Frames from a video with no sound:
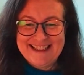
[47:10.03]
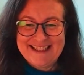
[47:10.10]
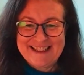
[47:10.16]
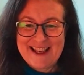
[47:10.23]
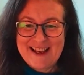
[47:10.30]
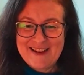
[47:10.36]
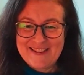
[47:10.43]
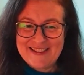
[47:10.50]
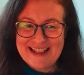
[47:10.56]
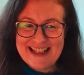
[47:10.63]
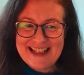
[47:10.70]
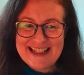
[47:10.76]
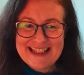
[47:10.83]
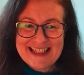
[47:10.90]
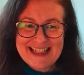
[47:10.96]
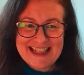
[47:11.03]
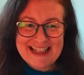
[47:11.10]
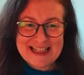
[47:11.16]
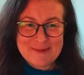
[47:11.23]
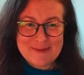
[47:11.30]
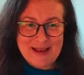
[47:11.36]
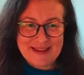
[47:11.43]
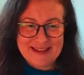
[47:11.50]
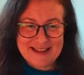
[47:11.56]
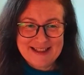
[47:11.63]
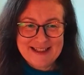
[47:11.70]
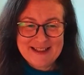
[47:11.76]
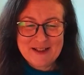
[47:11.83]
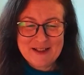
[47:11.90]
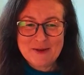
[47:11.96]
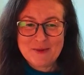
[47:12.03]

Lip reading: So in the Helix method,